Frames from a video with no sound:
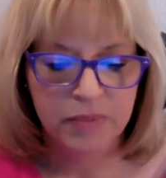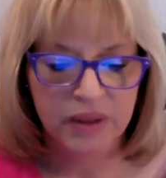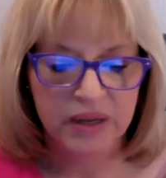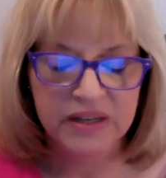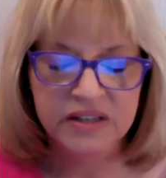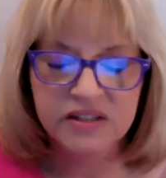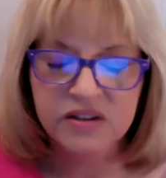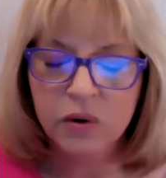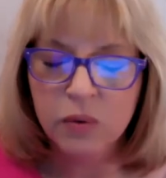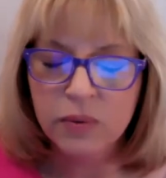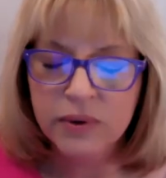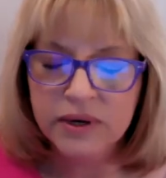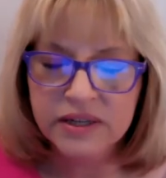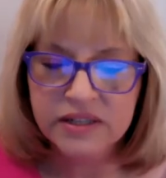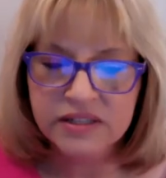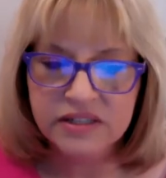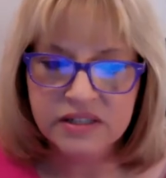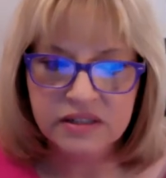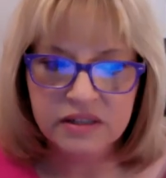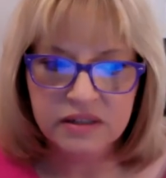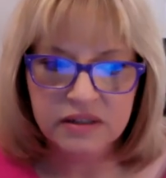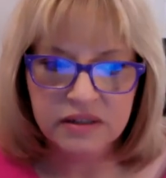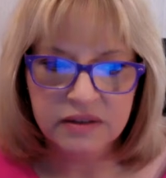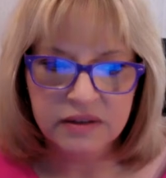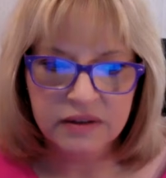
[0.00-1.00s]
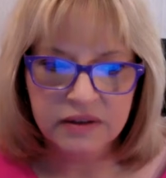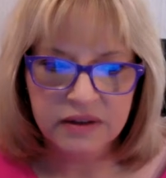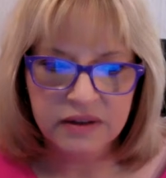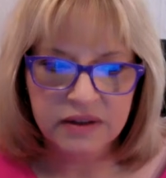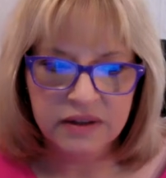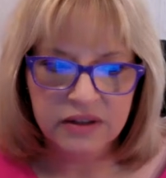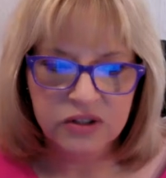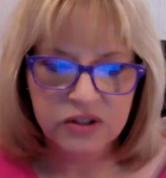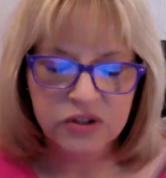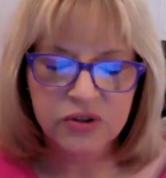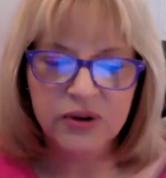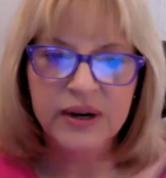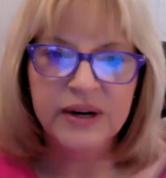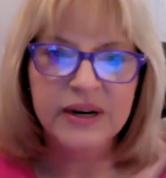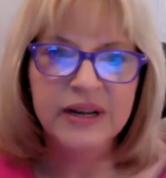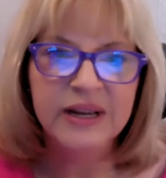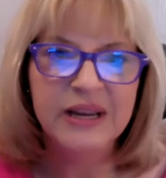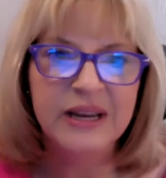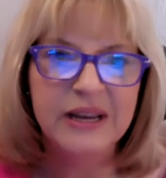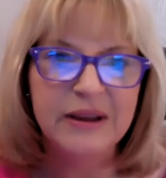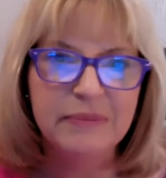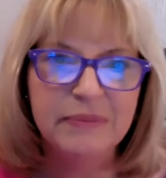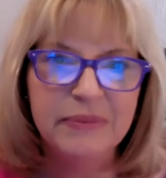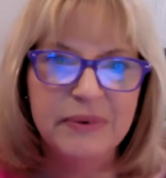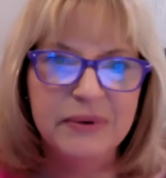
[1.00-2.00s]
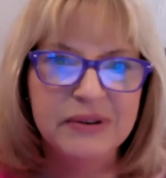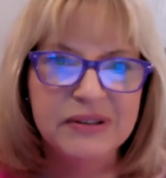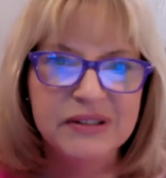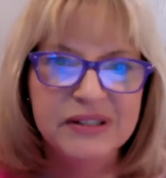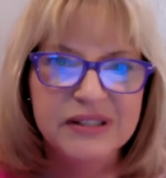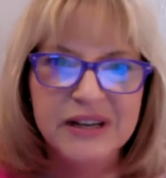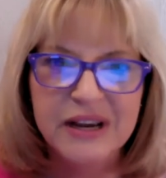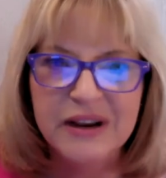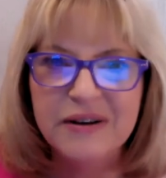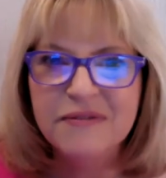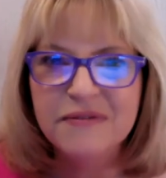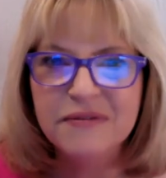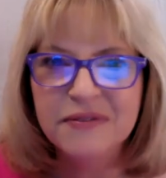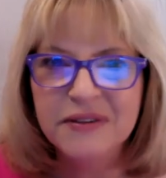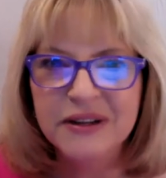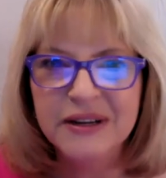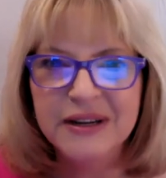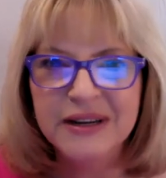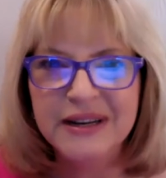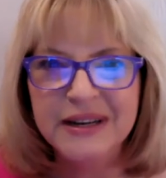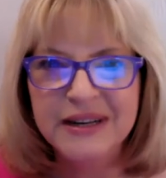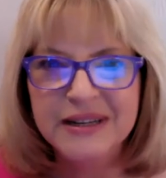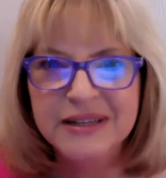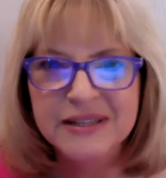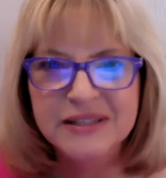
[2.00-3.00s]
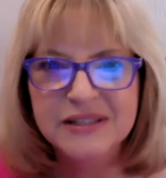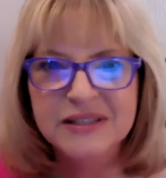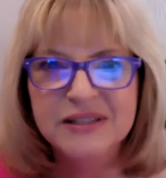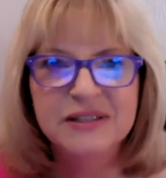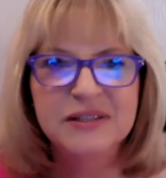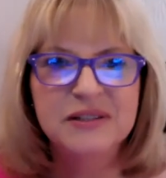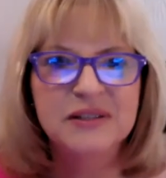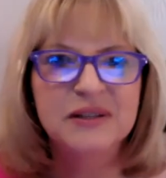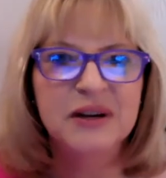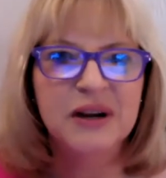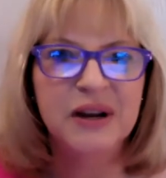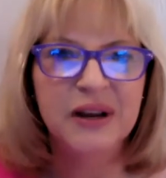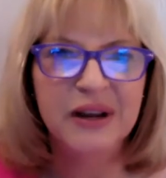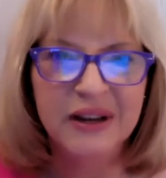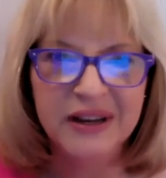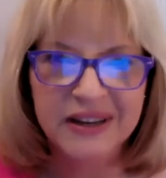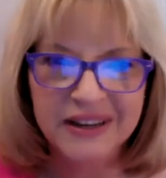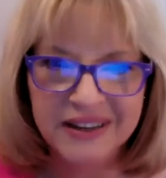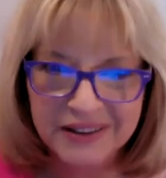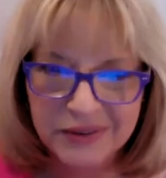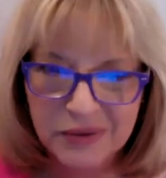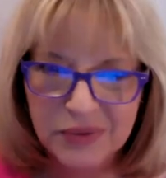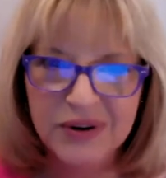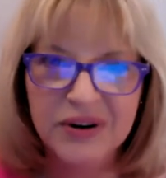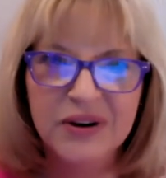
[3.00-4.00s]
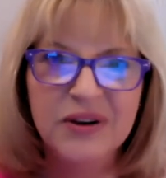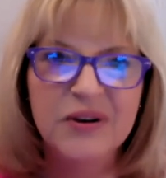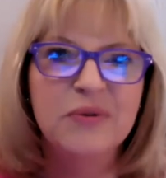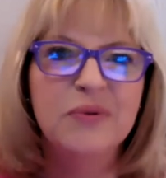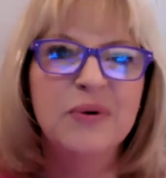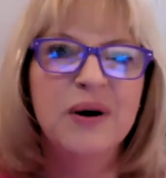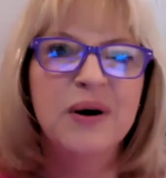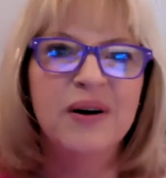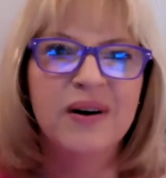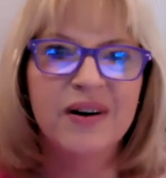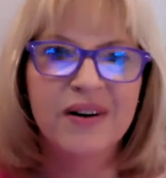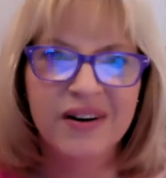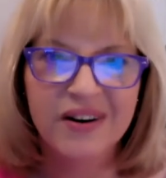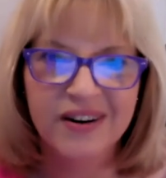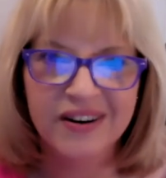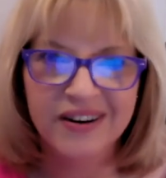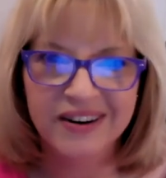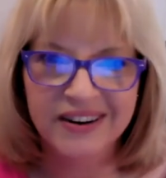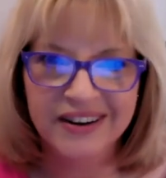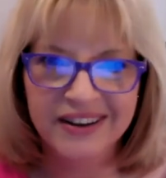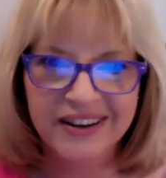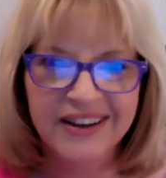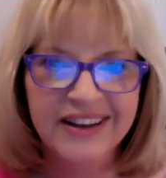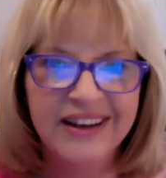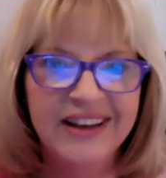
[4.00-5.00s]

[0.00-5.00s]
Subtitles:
is always trying to keep you safely stuck where you are,